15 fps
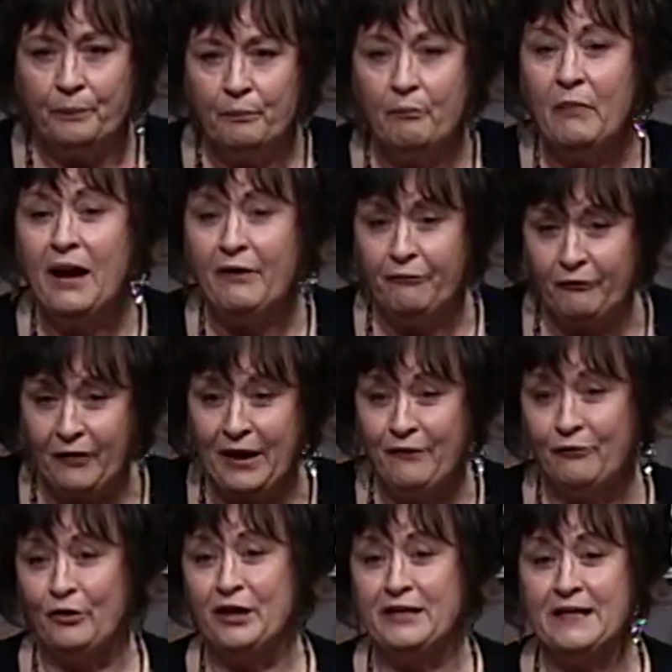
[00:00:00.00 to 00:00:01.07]
my
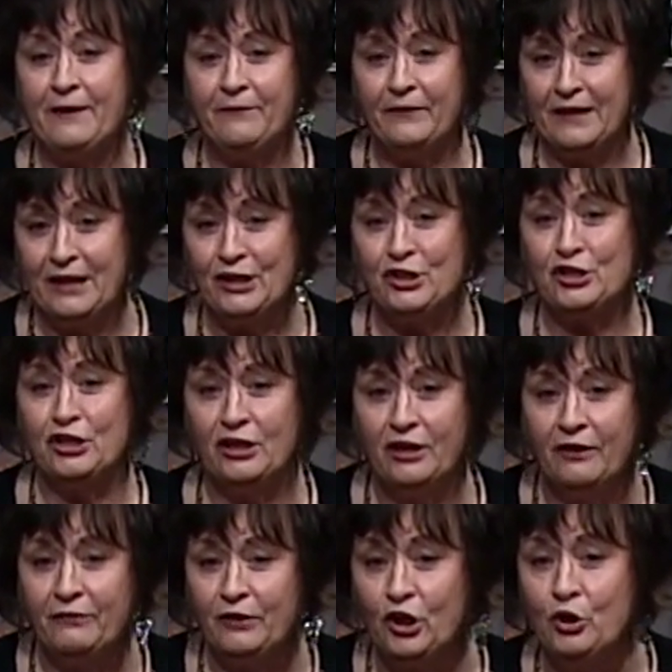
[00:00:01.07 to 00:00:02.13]
favorite definition
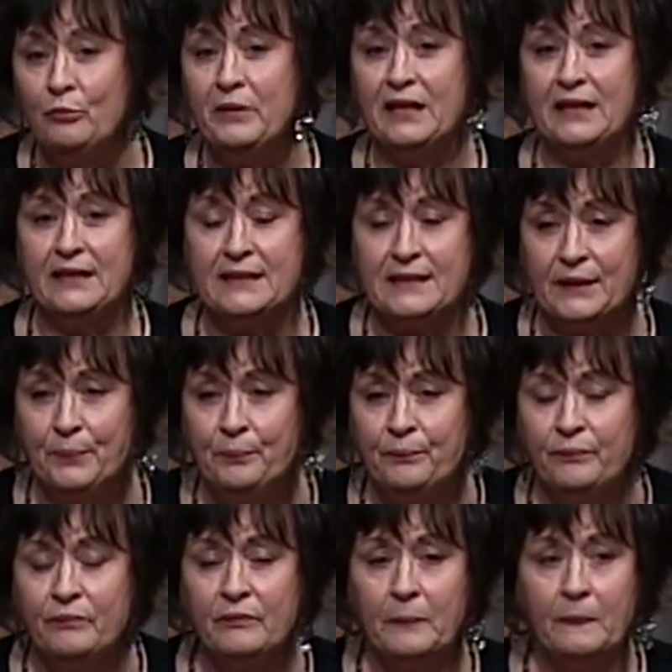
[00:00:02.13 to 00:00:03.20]
of humanism
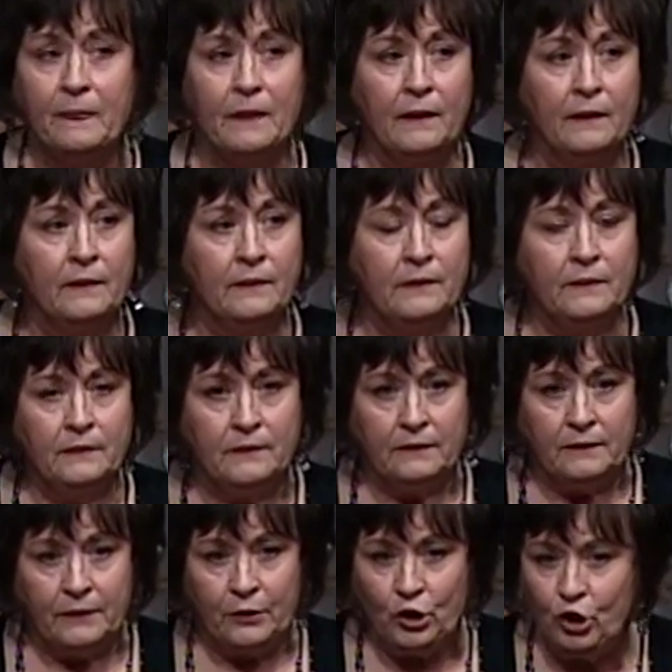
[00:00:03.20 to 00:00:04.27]

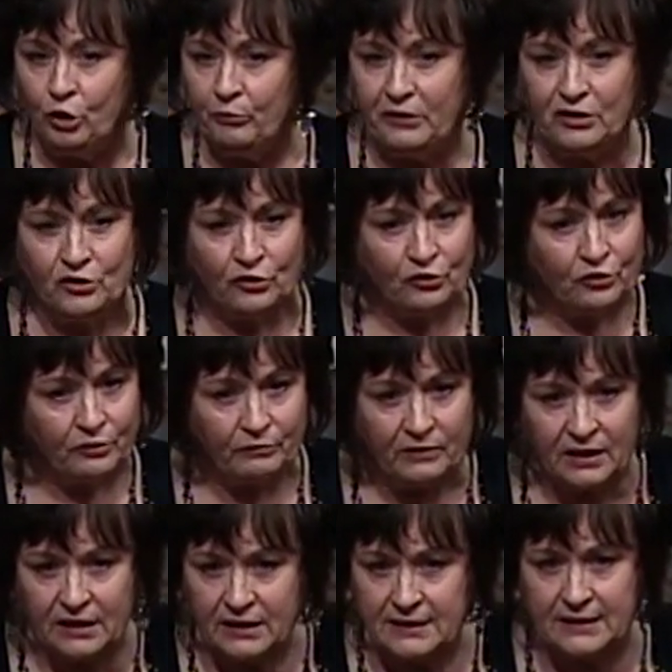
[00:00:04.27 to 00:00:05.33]
humans are
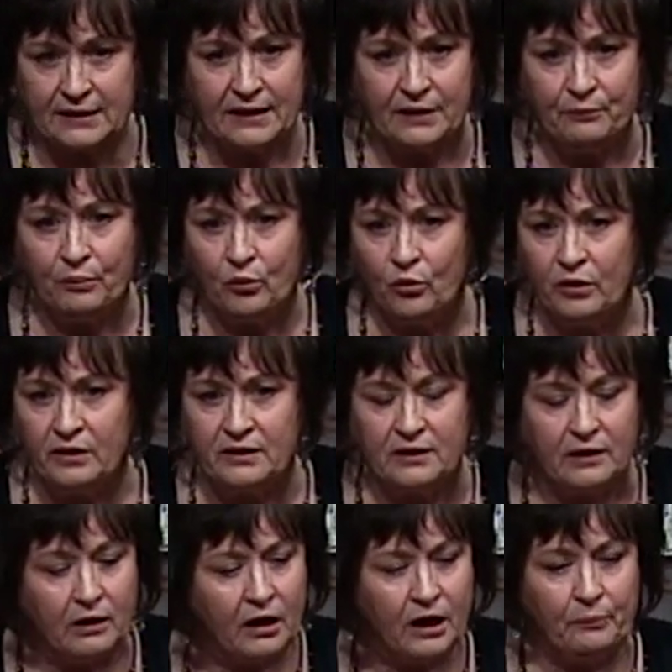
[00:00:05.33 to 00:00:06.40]
tremendously important to
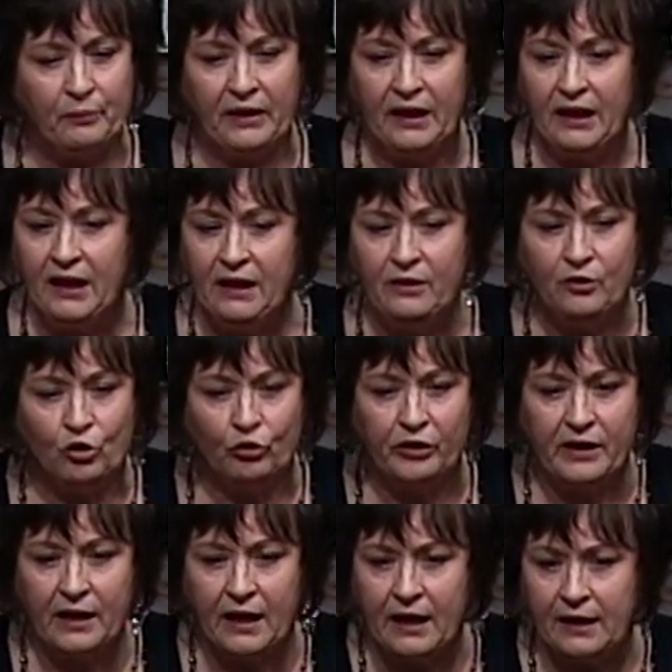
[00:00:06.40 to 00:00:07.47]
God, but He
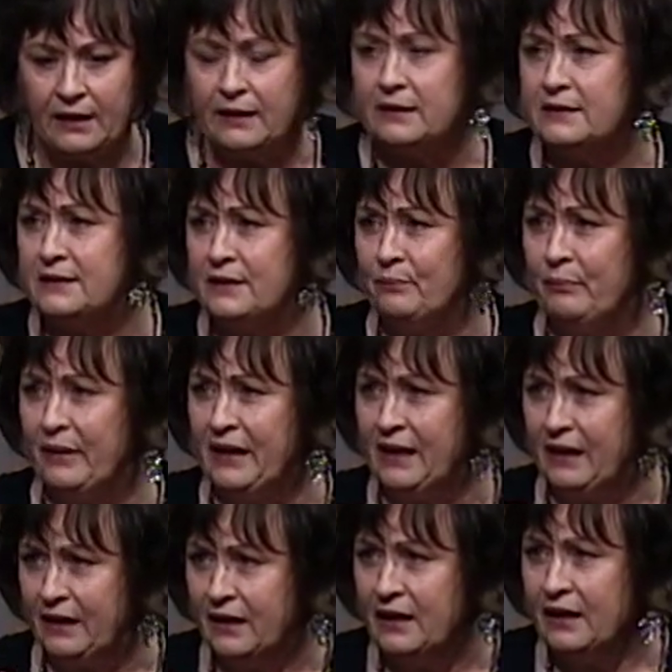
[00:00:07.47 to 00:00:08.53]
created us to
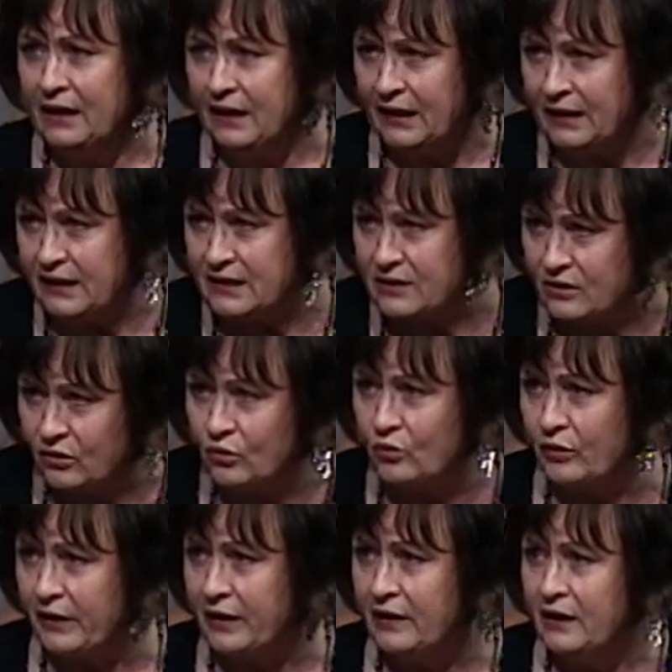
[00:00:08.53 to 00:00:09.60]
be in His
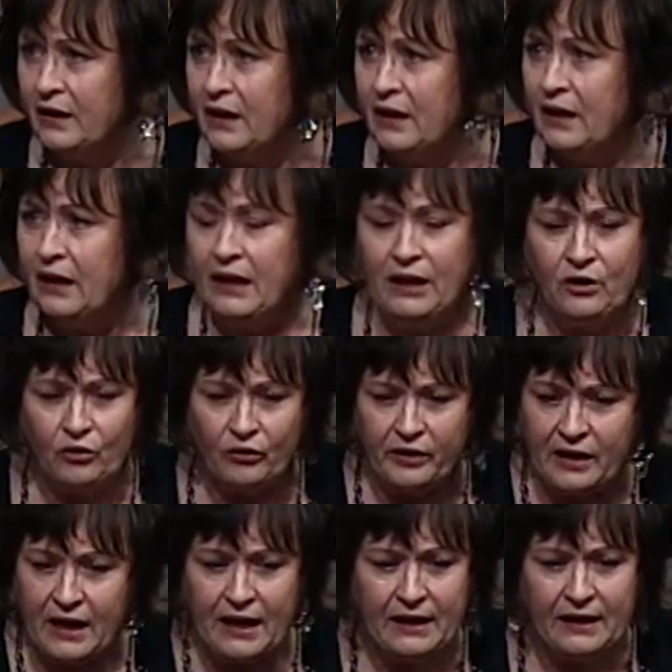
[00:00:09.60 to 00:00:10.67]
glory. Mm-hmm. He
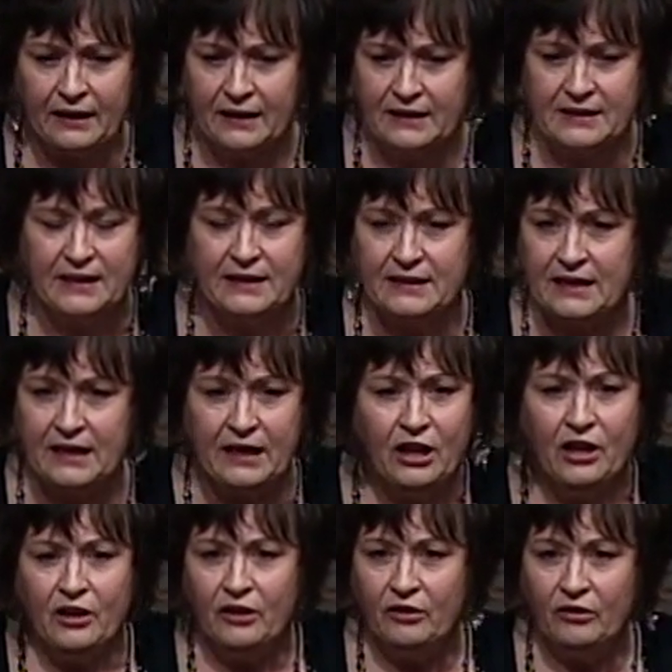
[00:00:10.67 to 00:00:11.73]
created us, He said,
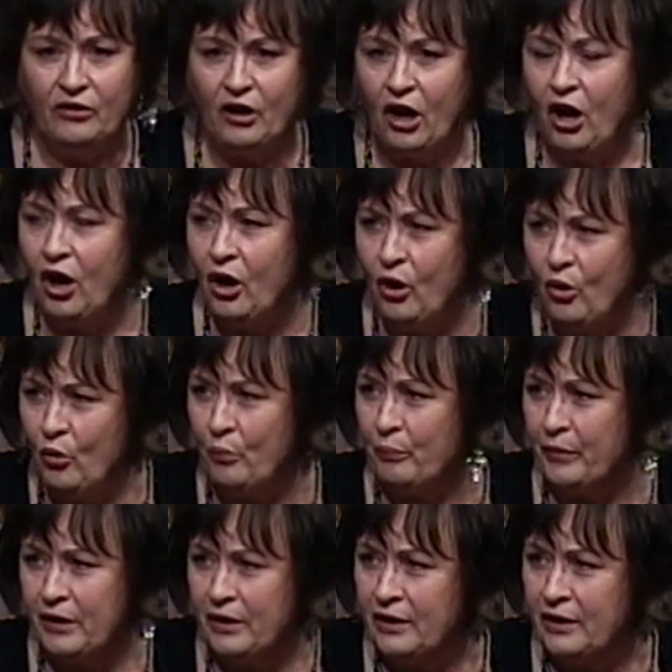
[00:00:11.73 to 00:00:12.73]
the hope